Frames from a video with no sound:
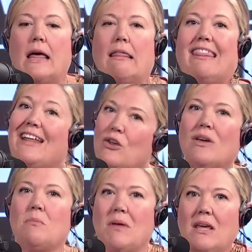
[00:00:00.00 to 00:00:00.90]
then you
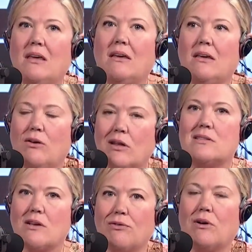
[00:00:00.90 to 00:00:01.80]
can be you can
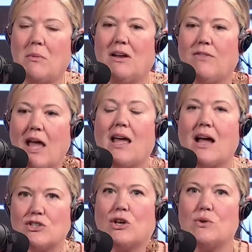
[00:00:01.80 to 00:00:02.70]
suffer i mean if that
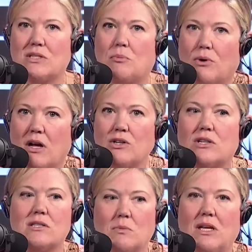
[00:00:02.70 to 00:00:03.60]
actually goes into production
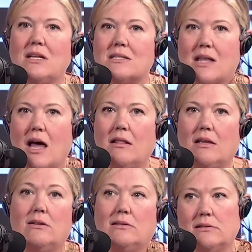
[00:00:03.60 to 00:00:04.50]
and someone eats that
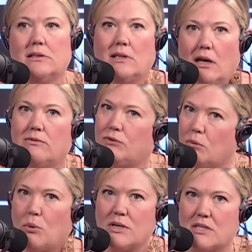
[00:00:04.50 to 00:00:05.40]
then you can have
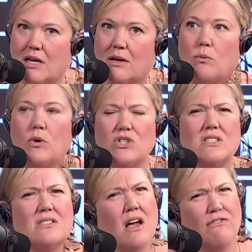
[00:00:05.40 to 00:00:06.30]
food poisoning which
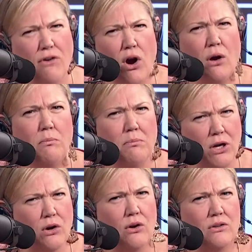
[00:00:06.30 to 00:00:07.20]
is a far
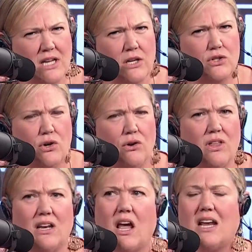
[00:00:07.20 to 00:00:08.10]
bigger uh-huh. danger
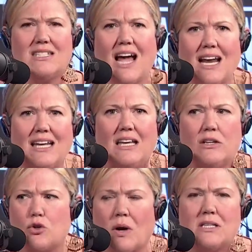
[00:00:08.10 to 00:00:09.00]
than a tiny
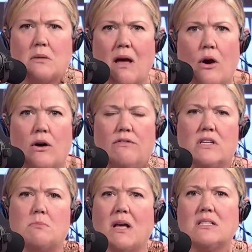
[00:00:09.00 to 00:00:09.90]
trace amount of
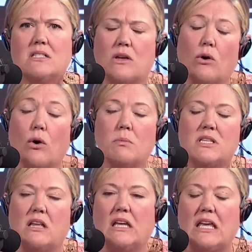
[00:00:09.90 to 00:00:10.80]
this pesticide or
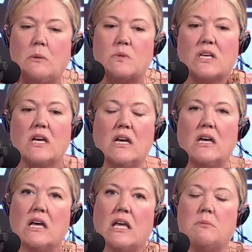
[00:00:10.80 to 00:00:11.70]
herbicide that keeps
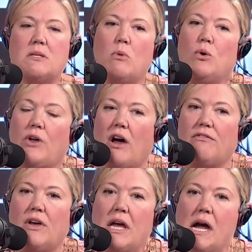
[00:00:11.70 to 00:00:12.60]
keeps the mold
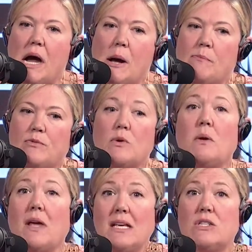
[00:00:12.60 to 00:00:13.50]
off um, so
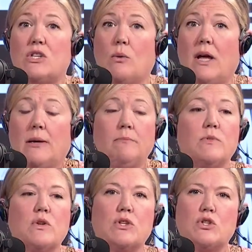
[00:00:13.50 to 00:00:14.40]
anyway he's suing
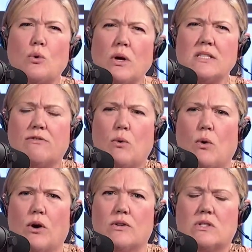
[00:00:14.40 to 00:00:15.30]
so the stories of
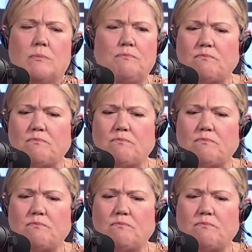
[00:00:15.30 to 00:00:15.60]
course